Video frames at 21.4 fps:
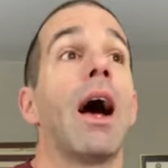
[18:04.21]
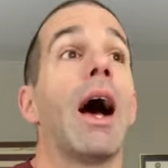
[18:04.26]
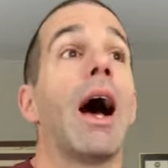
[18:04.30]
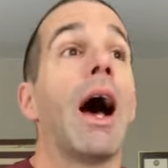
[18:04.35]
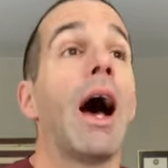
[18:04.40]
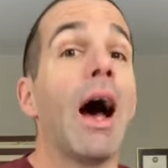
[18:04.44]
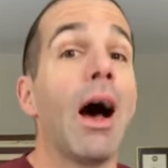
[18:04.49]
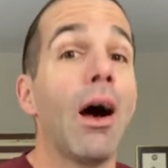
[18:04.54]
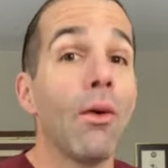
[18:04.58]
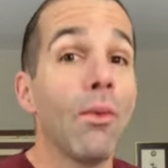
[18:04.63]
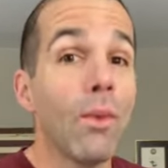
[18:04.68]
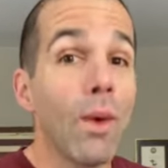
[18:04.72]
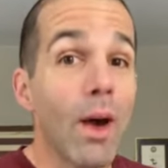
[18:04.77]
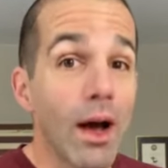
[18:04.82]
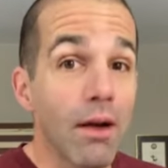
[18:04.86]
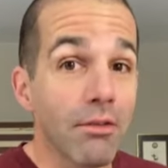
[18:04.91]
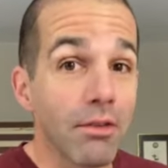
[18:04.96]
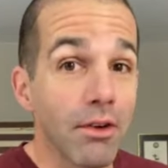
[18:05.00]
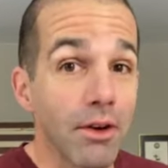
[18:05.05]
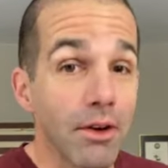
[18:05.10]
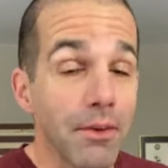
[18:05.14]

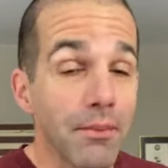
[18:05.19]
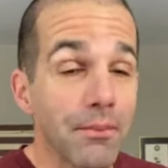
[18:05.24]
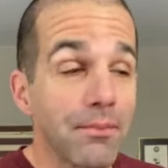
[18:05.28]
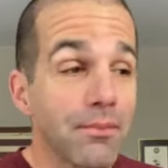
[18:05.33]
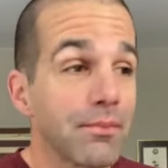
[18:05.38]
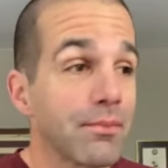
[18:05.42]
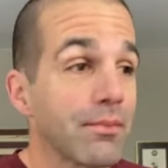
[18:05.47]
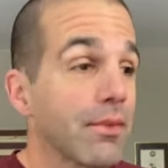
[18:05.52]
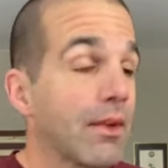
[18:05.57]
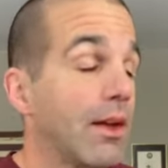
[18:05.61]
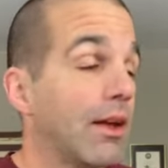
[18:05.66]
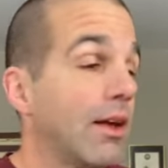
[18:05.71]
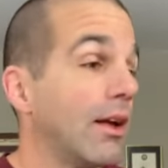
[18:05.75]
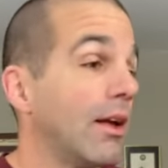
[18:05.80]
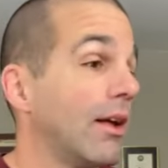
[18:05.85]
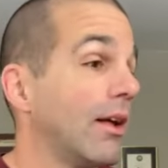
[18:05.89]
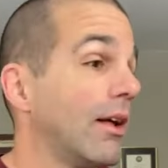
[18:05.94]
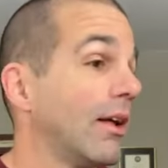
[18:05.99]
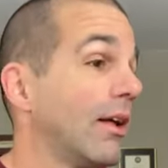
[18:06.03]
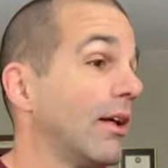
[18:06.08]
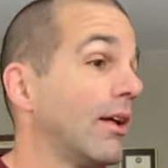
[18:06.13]
However,
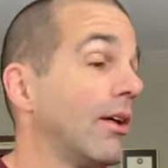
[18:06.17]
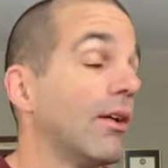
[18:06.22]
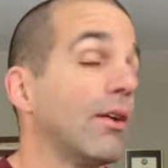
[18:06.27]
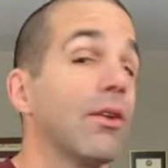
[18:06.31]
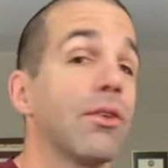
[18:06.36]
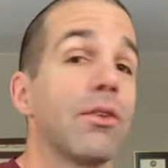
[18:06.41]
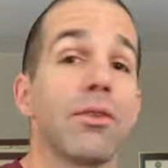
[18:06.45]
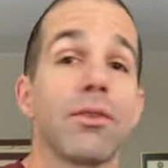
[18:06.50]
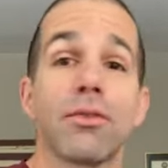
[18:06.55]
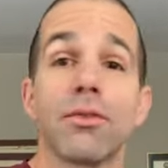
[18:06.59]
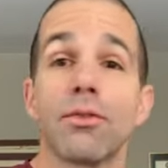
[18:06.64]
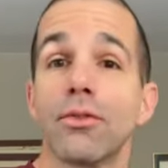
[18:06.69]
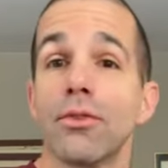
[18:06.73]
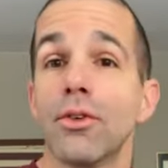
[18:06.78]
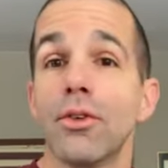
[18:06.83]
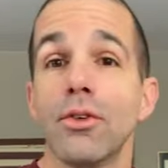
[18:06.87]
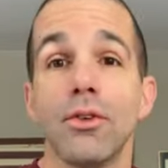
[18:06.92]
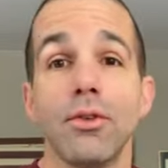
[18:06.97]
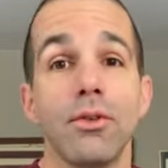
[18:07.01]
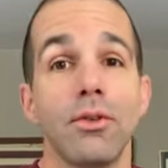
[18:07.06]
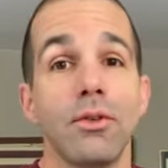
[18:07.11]

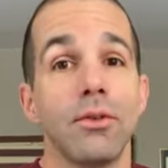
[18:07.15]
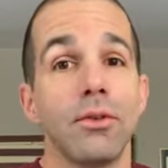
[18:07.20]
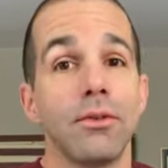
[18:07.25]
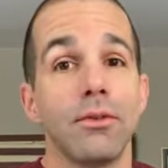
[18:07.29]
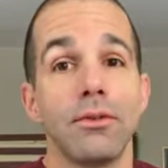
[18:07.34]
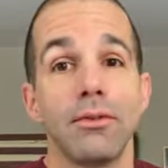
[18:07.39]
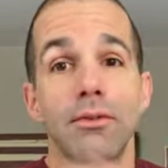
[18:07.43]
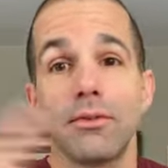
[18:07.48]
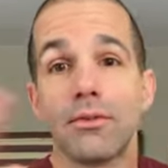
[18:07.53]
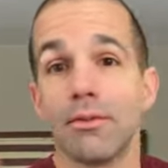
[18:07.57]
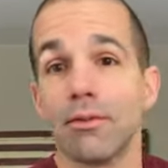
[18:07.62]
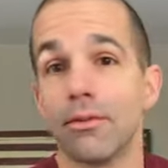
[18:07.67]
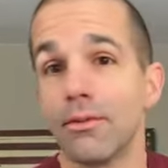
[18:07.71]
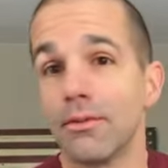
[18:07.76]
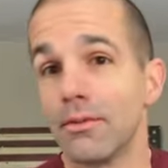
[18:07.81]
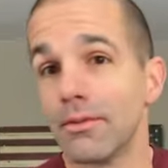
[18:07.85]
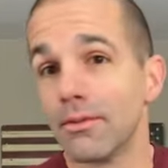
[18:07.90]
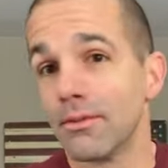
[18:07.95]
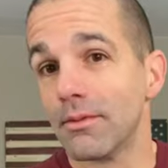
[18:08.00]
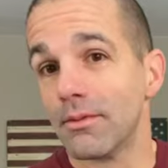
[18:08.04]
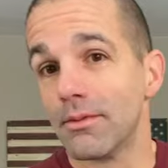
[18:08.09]
through
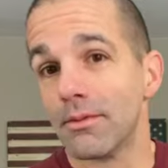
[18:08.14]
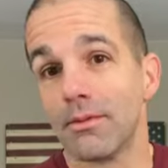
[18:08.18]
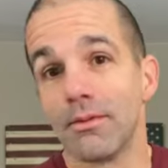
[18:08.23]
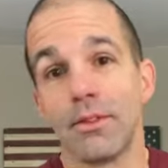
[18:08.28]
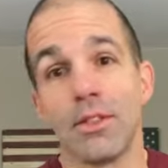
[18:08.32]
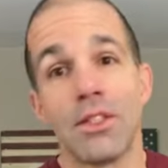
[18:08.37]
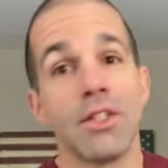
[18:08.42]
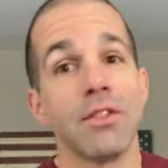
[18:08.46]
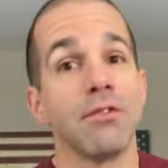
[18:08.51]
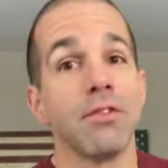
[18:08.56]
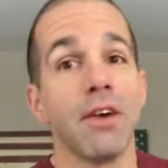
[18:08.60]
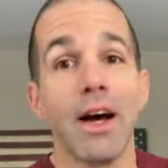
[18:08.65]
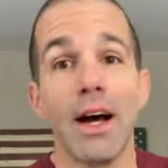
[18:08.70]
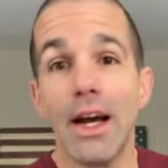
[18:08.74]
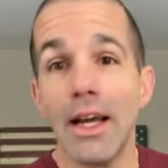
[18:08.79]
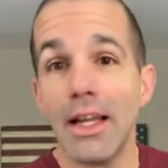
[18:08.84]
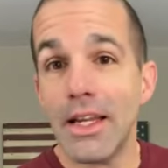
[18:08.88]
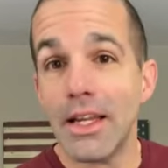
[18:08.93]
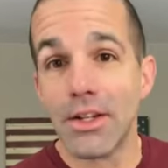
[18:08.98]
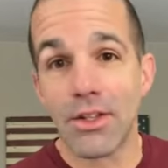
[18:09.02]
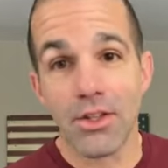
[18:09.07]

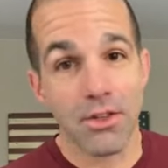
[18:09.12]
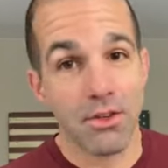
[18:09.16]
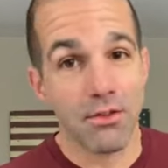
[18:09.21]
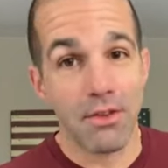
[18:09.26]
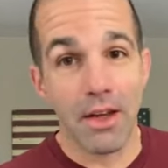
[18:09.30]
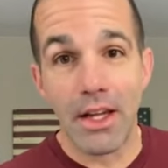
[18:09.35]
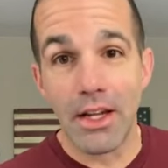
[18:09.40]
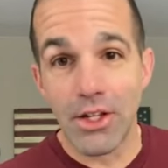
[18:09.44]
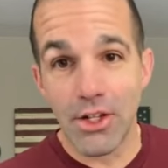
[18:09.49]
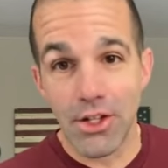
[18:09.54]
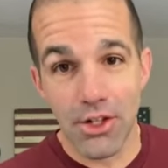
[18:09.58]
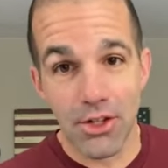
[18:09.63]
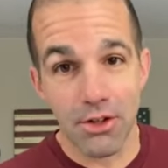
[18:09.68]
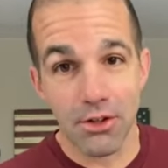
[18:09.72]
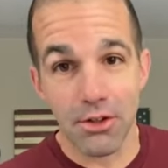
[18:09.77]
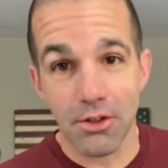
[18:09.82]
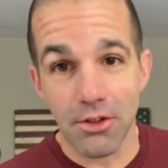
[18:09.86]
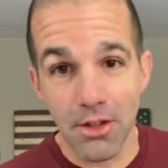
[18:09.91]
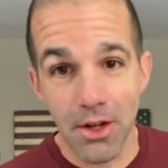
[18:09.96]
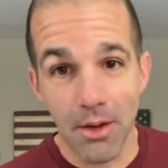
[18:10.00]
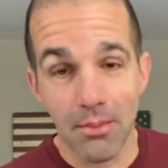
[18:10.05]
divine intervention
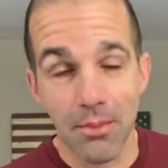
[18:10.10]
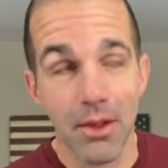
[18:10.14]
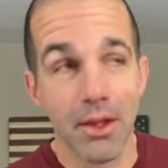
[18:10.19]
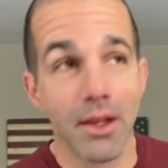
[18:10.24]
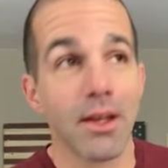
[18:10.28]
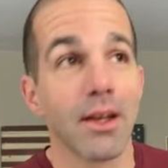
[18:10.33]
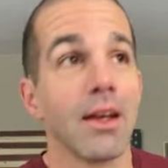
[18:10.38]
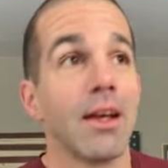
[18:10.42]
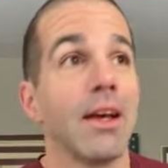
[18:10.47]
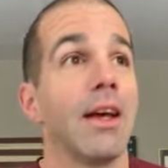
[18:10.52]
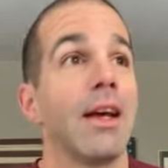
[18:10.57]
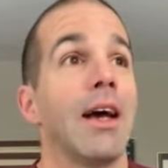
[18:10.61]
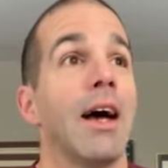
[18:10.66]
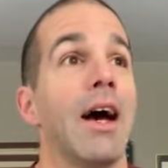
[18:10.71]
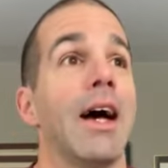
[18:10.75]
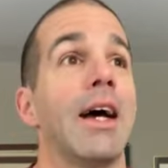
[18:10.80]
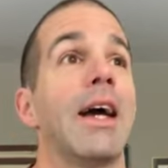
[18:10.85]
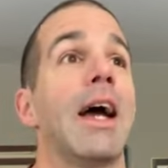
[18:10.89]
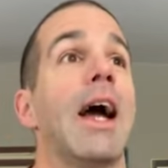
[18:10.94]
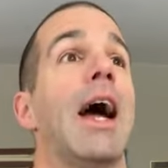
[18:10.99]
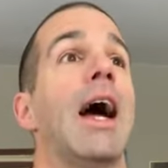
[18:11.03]
or something,
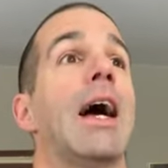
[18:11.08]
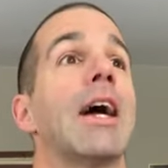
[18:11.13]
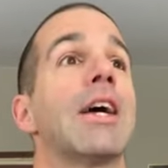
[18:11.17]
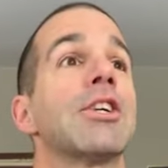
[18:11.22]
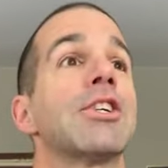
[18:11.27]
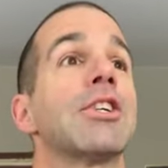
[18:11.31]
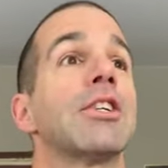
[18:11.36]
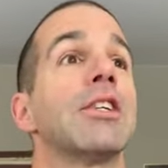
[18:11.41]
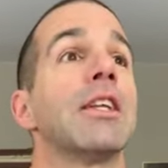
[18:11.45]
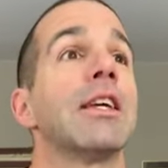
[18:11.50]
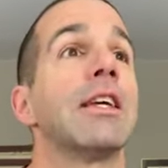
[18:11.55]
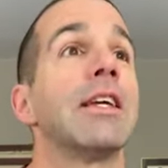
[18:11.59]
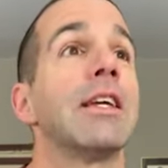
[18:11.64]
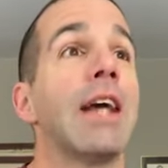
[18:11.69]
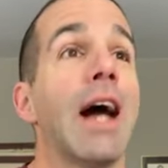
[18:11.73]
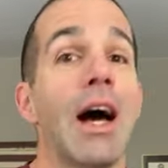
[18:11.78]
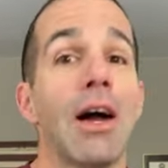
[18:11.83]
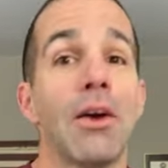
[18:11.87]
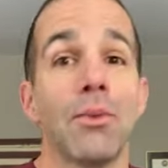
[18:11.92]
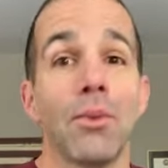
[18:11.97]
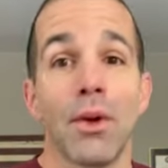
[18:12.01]
I actually
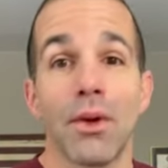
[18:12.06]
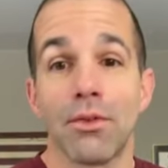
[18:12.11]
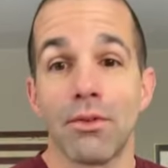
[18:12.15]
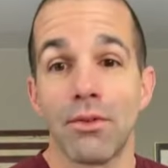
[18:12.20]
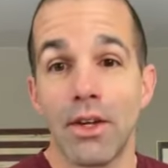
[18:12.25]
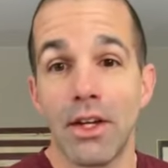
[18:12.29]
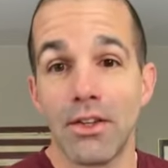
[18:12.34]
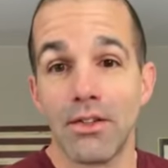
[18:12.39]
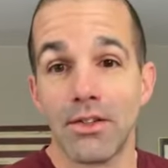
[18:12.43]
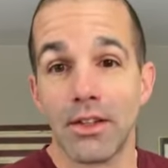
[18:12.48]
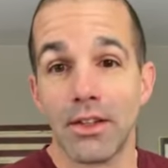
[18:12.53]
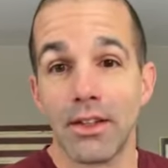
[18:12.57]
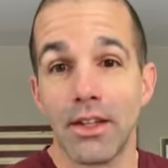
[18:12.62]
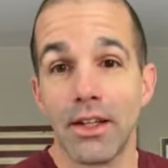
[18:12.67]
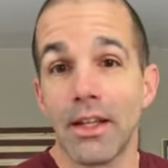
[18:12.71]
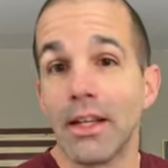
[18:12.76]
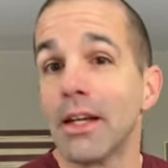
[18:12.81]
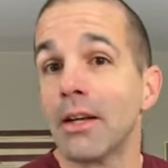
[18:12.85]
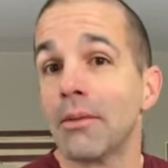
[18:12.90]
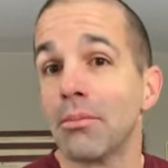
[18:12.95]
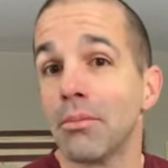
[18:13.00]
got one
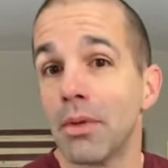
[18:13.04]
recently.